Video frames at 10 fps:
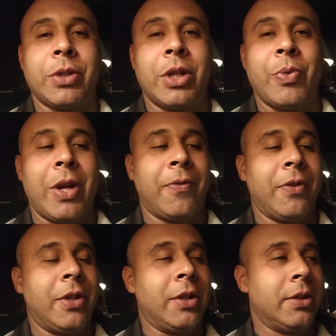getting ready
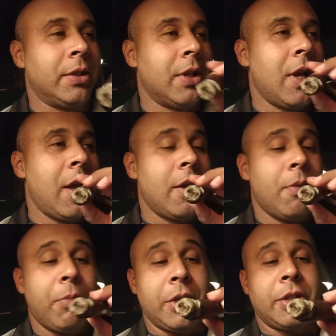for this.
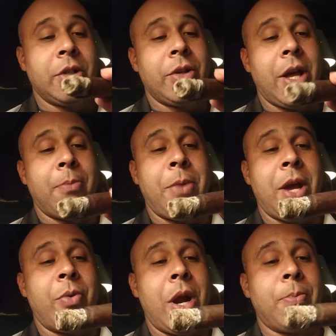But it's still not a
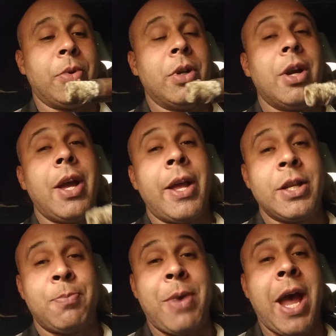bad wrapper, and
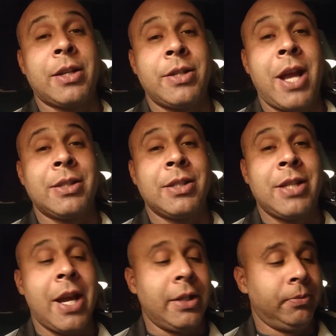it's packed nice and
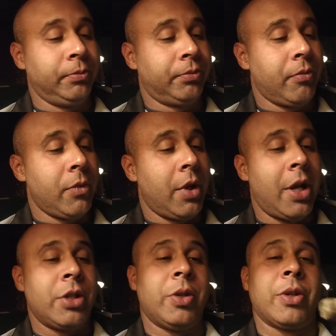tight.
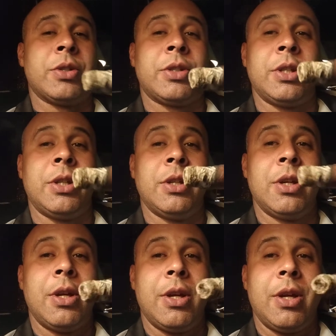As you can see,
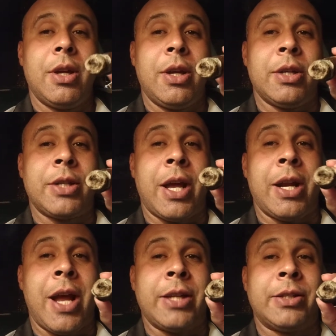it's got a
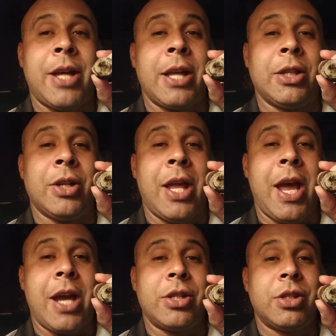nice tight little
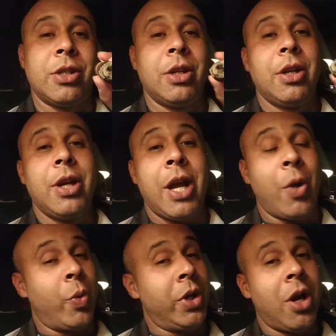ash.
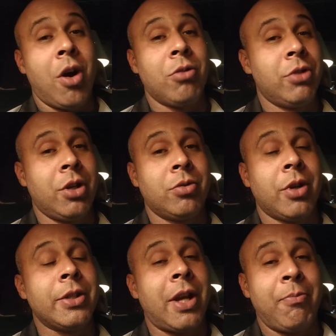And we all know,
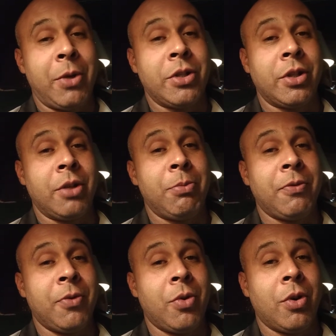because I mentioned it
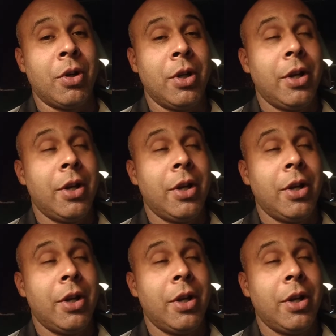before,